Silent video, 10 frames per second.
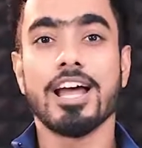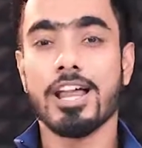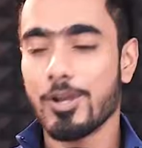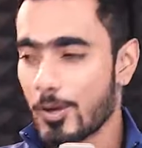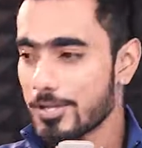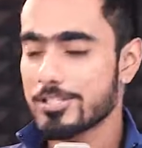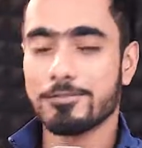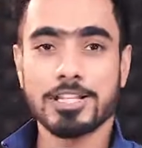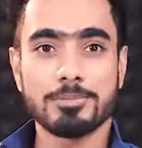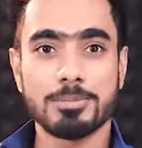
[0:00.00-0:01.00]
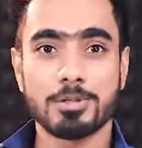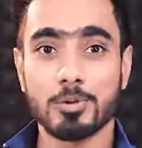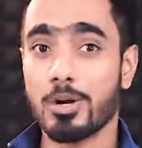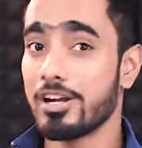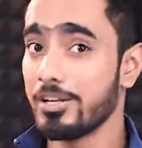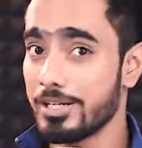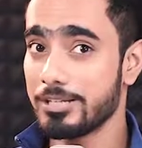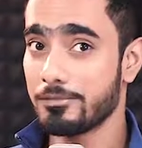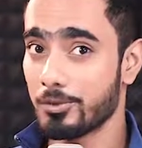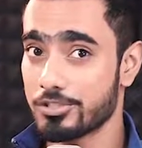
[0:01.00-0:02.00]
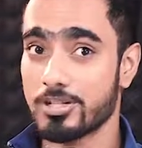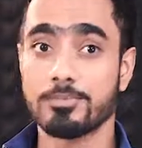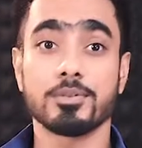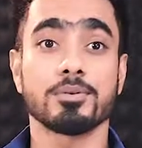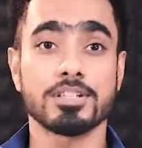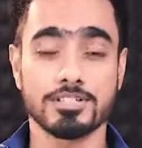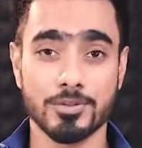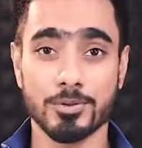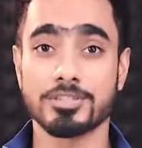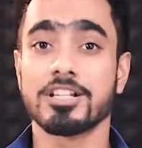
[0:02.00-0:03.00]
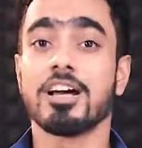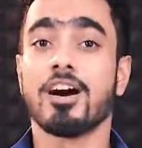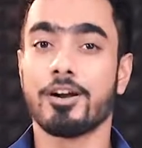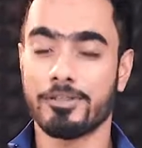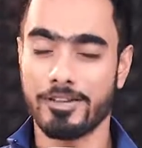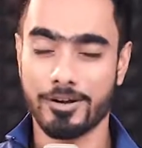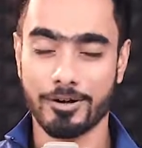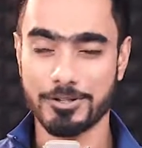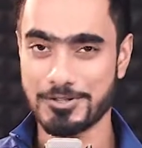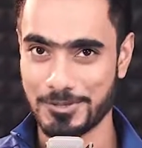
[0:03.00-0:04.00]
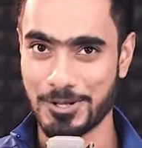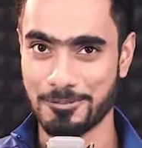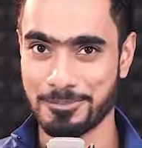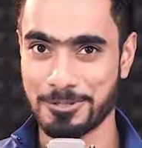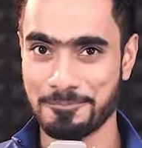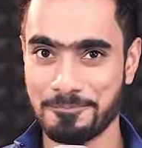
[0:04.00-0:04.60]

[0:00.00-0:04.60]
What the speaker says: And lots of other people who are learning Photoshop through this course are there to help you.